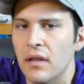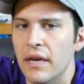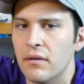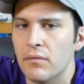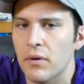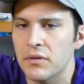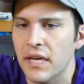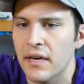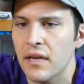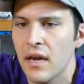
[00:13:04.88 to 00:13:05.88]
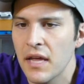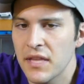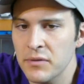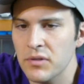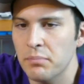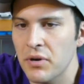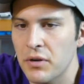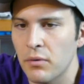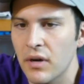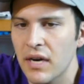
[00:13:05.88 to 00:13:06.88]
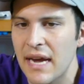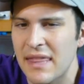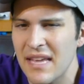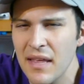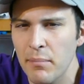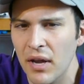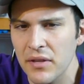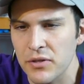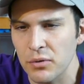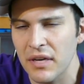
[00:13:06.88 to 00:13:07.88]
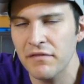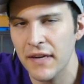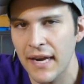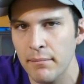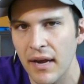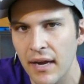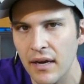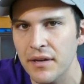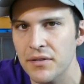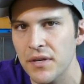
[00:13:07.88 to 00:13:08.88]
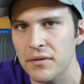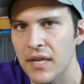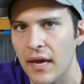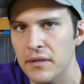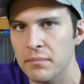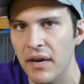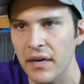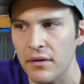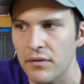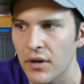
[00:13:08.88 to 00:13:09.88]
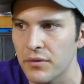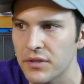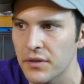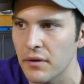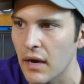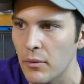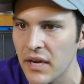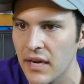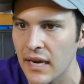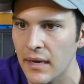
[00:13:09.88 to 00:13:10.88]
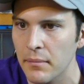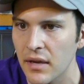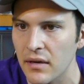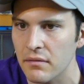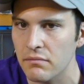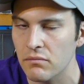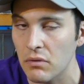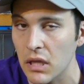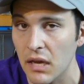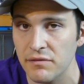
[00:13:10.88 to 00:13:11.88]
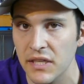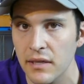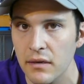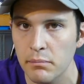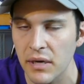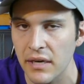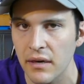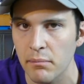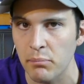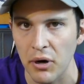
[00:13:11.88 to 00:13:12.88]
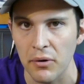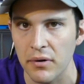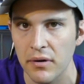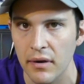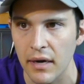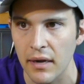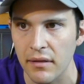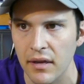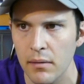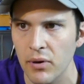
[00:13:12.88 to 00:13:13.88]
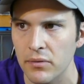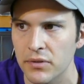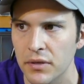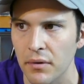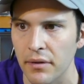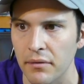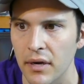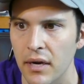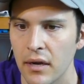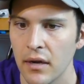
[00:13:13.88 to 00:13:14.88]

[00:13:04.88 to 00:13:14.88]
like rotate it. This was a pretty cool one. I think they brought the drift cam back. I used to use that as my go-to helmet cam and loved it, but it broke. And I think I broke 2 or 3